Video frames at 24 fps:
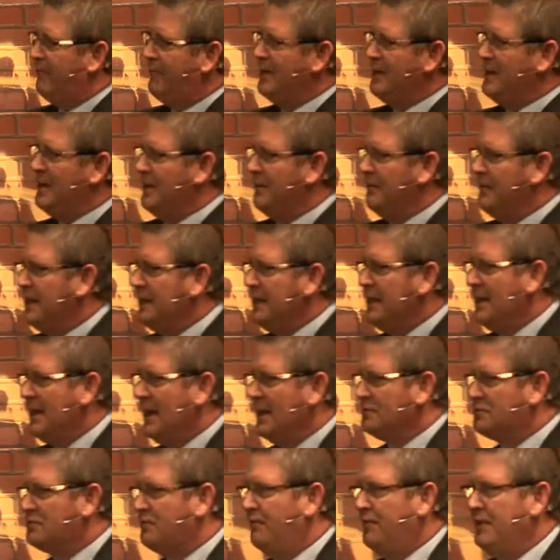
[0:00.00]
of the
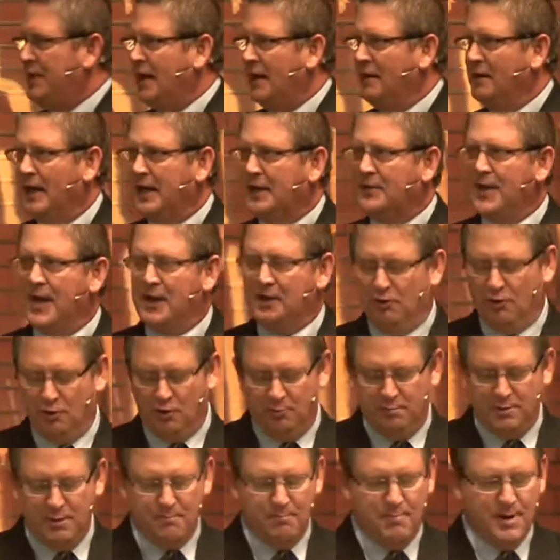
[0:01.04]
ESV. I like that a
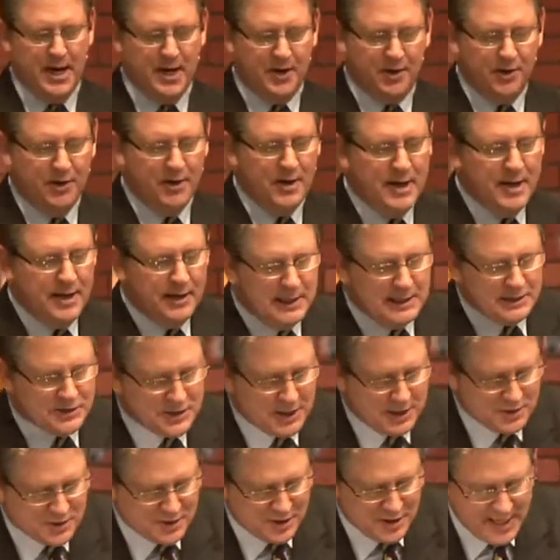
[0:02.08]
little bit better. He
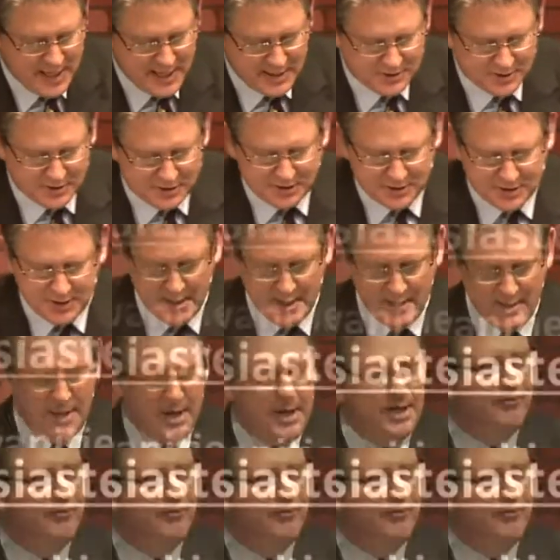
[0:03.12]
says this: